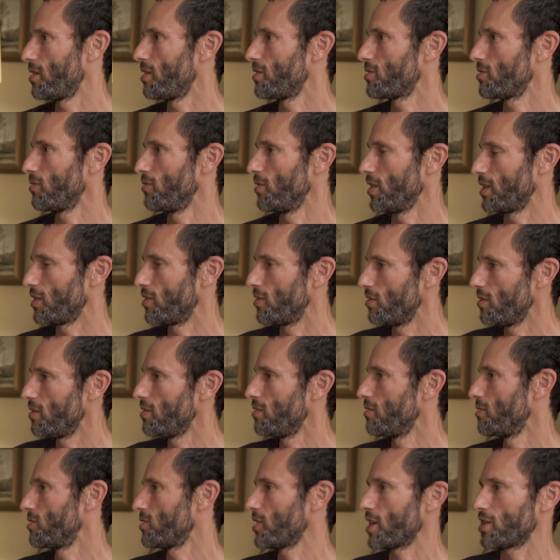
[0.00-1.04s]
So like
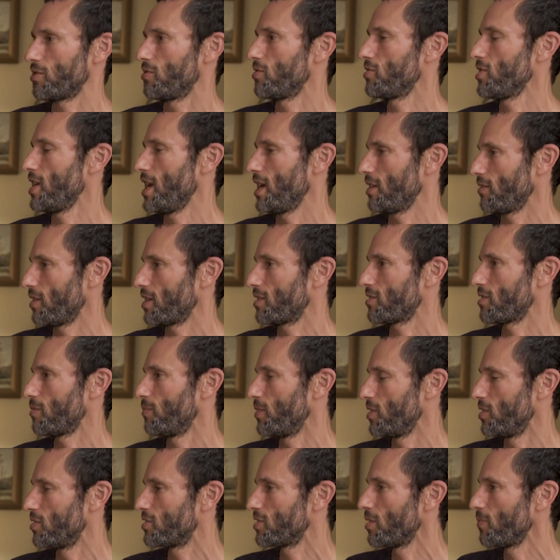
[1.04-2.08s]
it's like you're saying, like
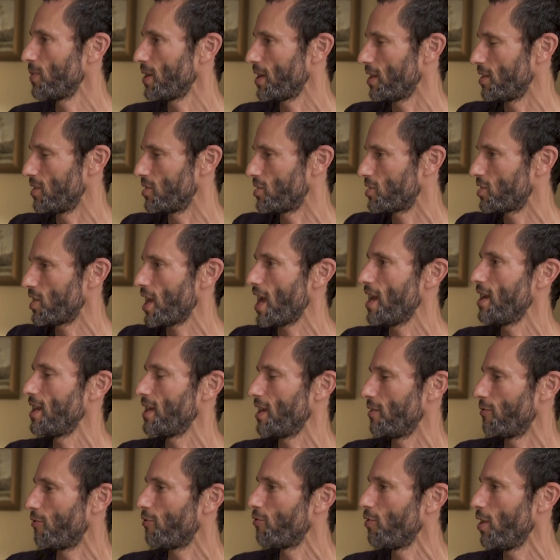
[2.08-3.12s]
someone something is
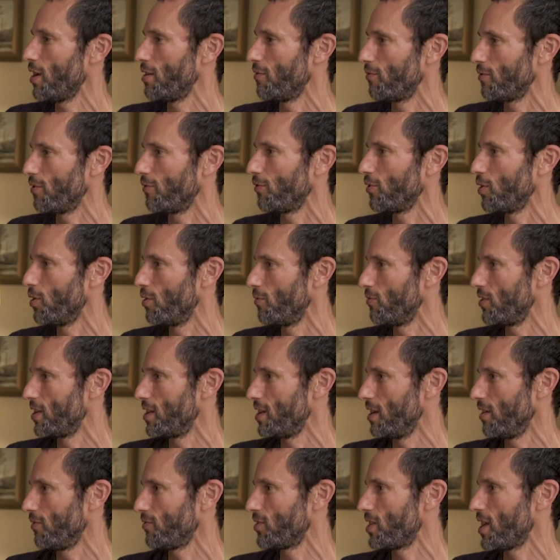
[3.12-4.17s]
standing in front of the flow of the
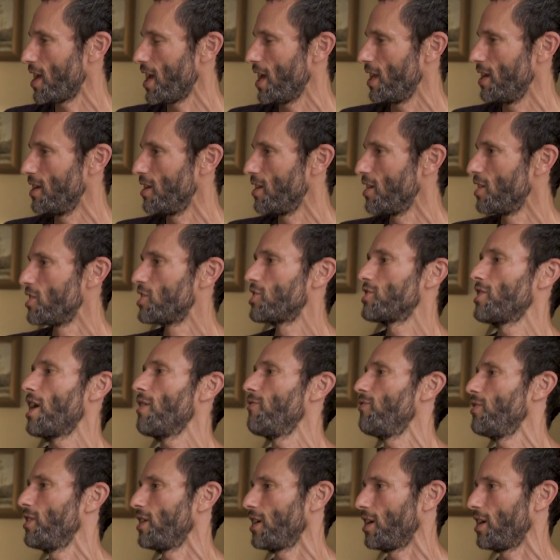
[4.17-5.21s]
gift and
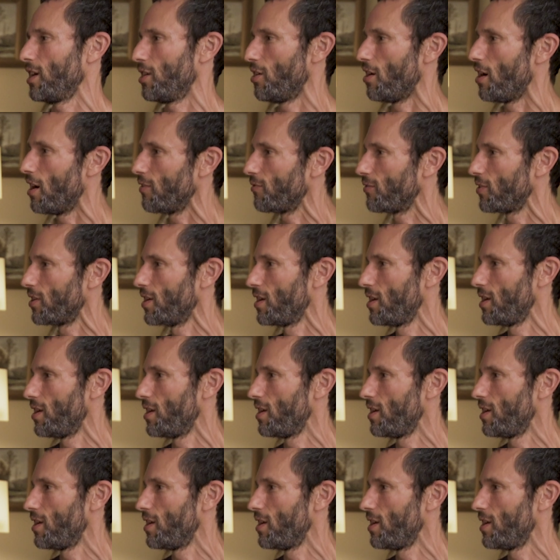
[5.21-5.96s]
siphoning it off.